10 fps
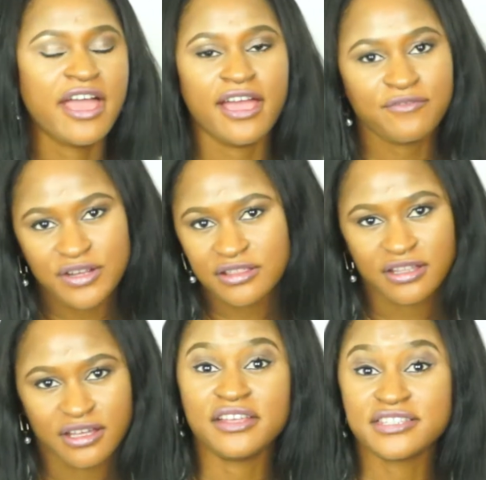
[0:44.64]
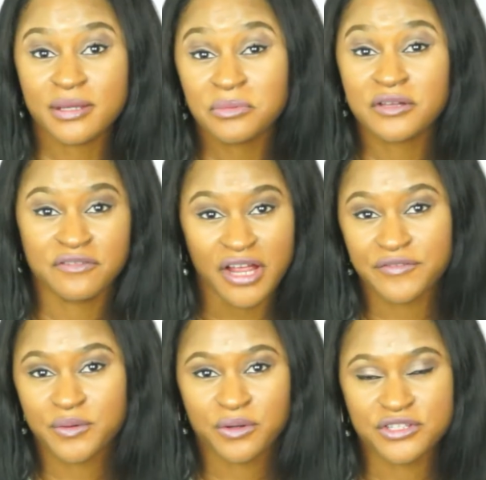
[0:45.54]
everything. There's something for
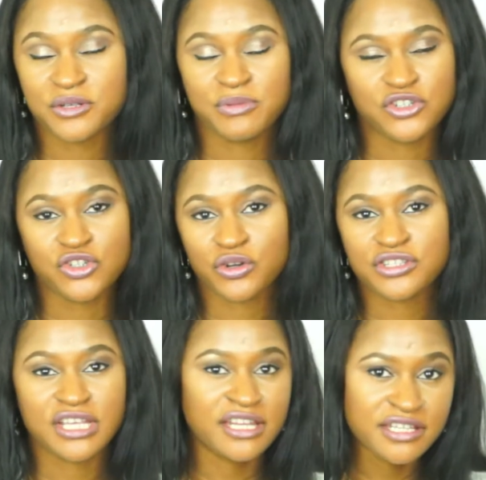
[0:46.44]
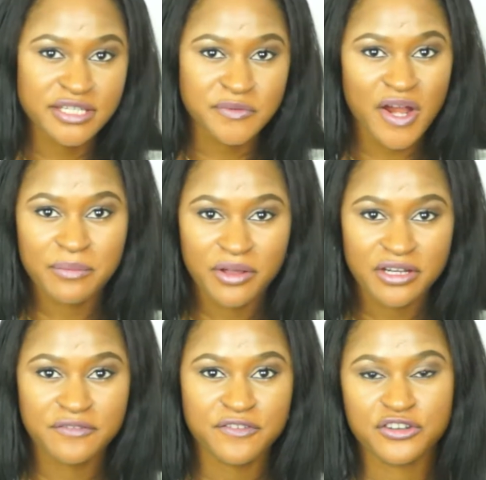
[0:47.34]
everyone, so be sure to hit the subscribe
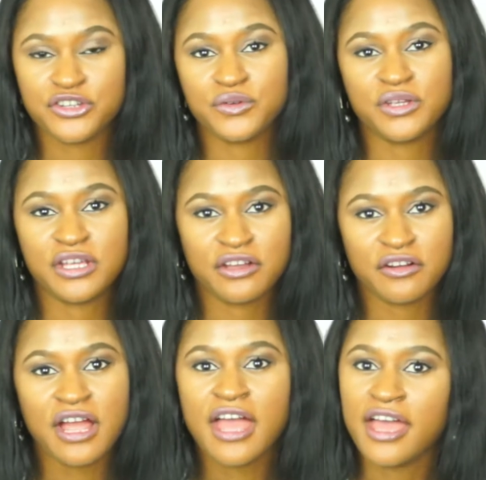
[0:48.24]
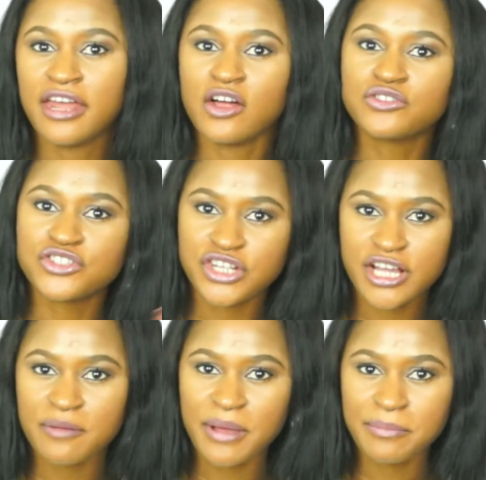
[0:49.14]
button if you're new here, and also
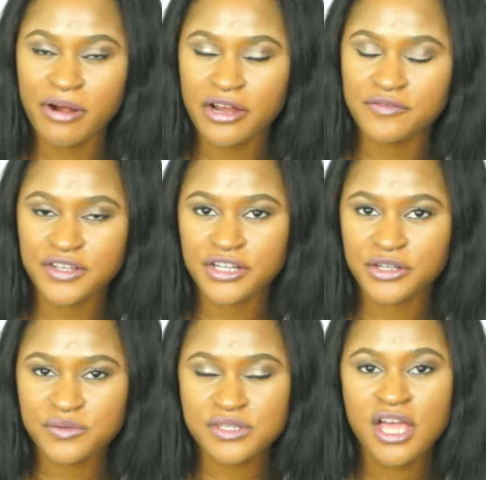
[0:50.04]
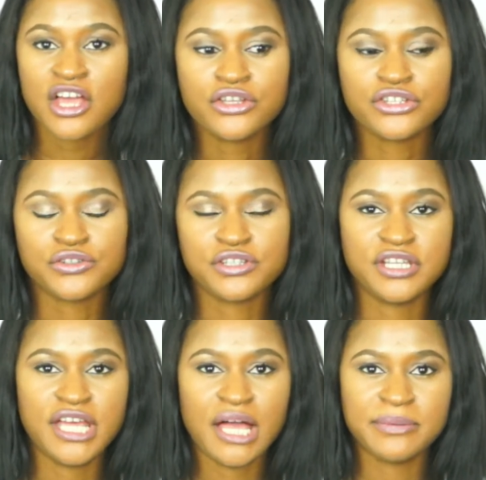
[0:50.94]
check out my prior videos. So
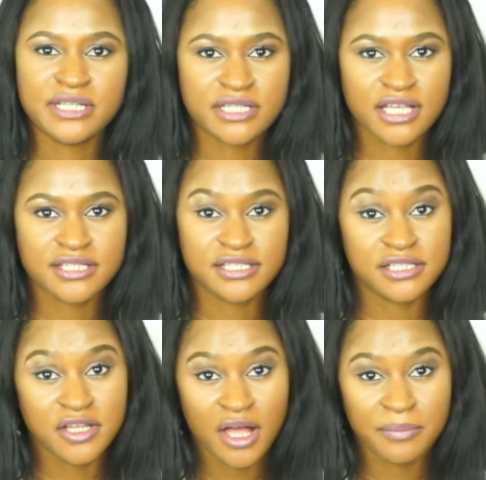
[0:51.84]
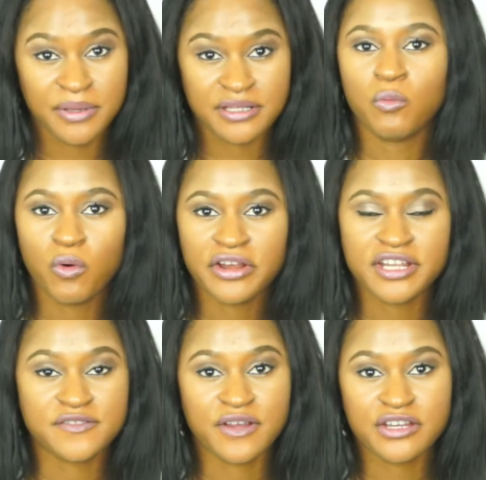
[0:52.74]
today I'll be discussing a topic, one
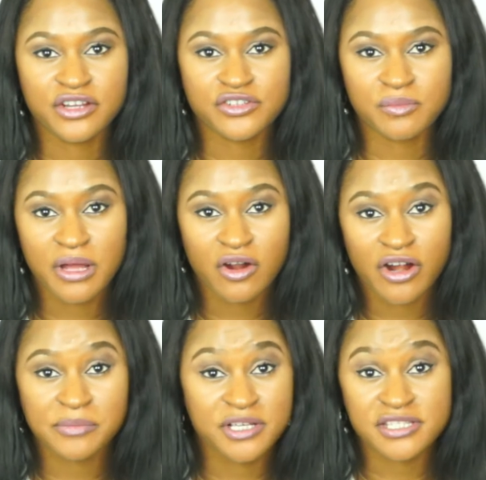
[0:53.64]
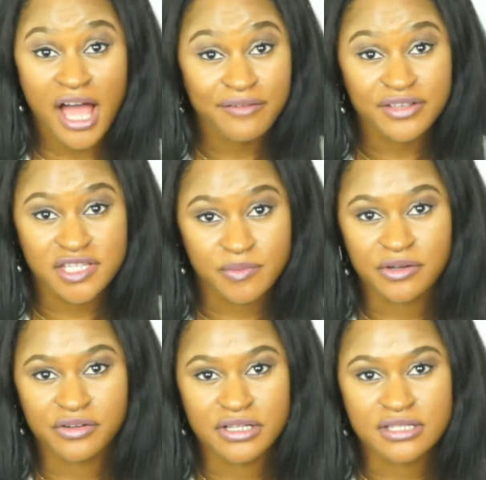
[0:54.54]
that's very dear to my heart because I've
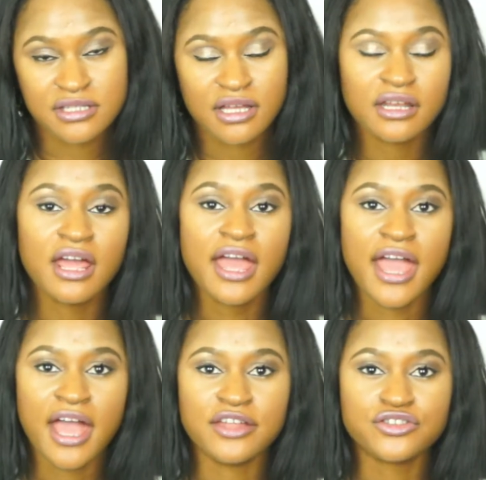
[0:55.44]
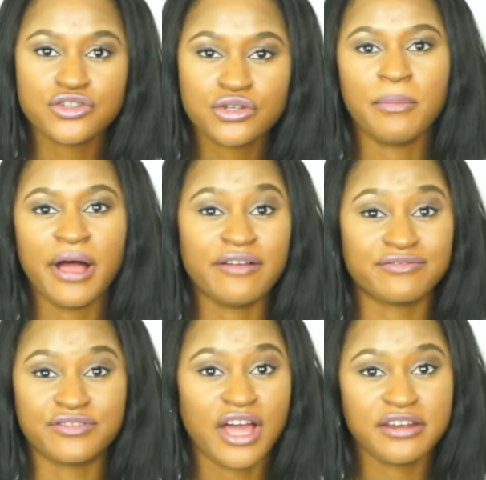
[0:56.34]
experienced it, and two,
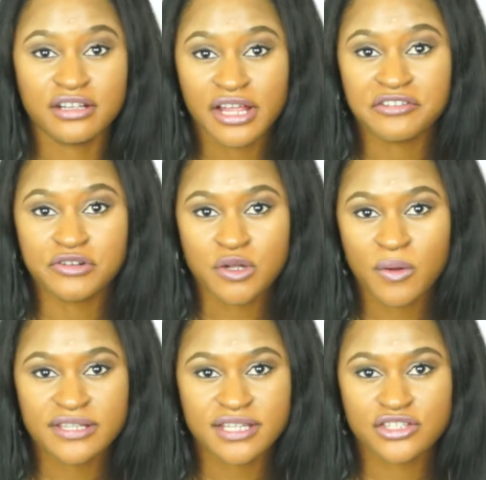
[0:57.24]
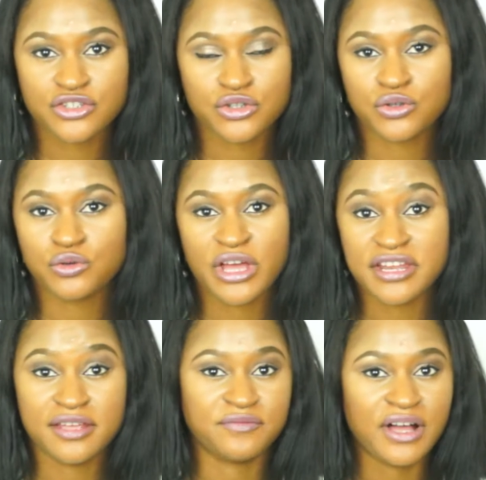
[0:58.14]
I've gotten a lot of requests as to
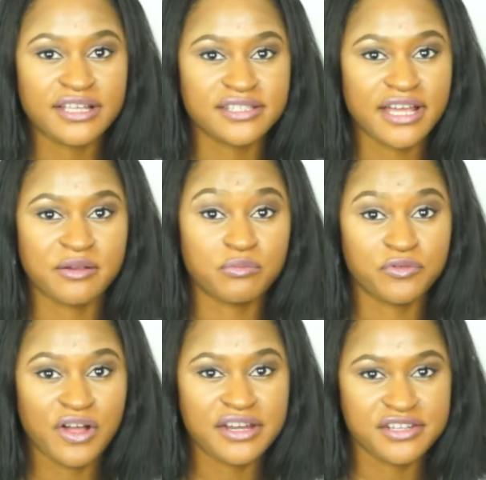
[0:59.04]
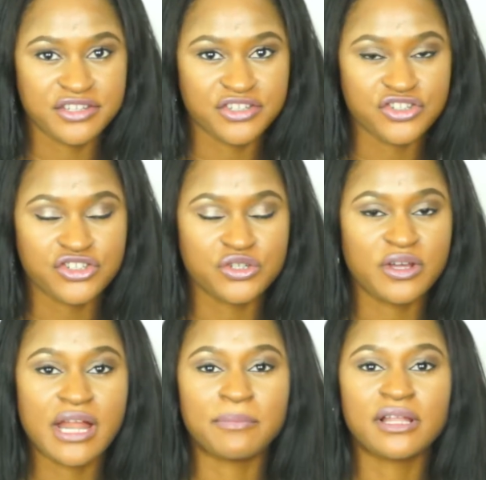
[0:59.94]
any advice that I can provide in this issue,
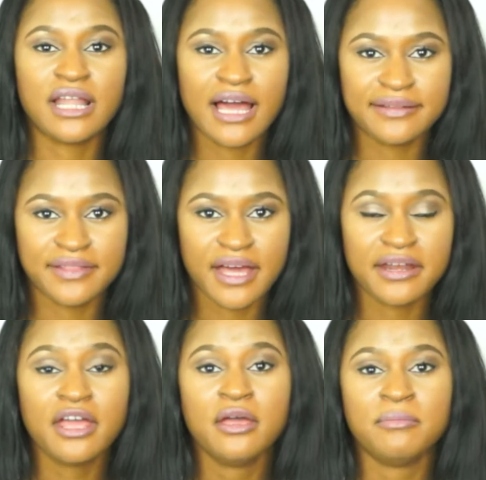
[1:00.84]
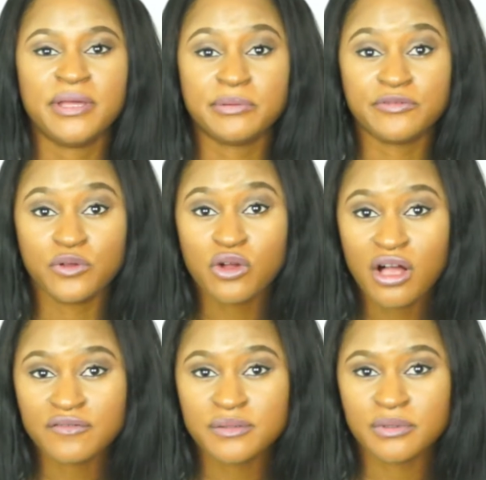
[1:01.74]
and I'm glad that people feel
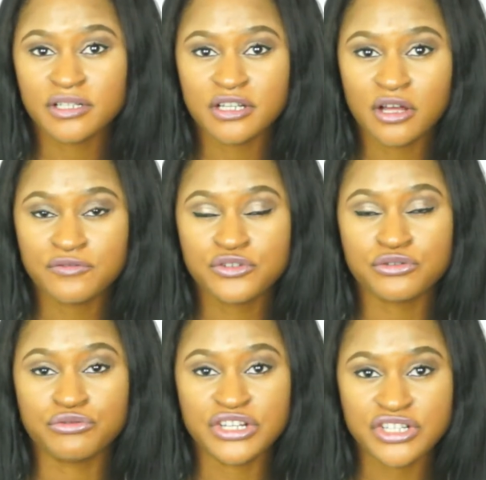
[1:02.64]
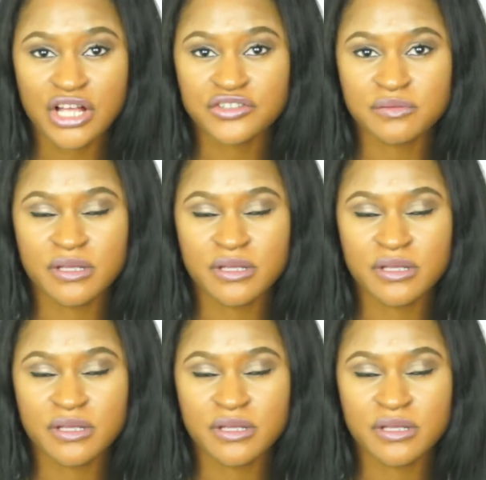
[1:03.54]
comfortable enough to reach out to